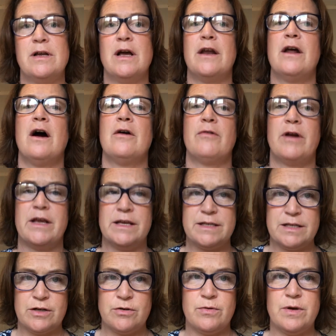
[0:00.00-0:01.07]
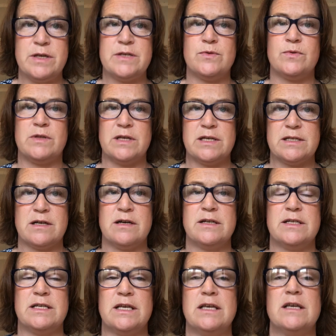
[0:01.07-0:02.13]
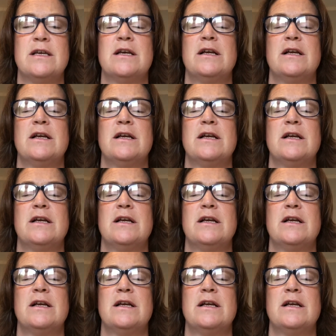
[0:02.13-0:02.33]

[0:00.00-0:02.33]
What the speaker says: and heart rate is increased with anxiety.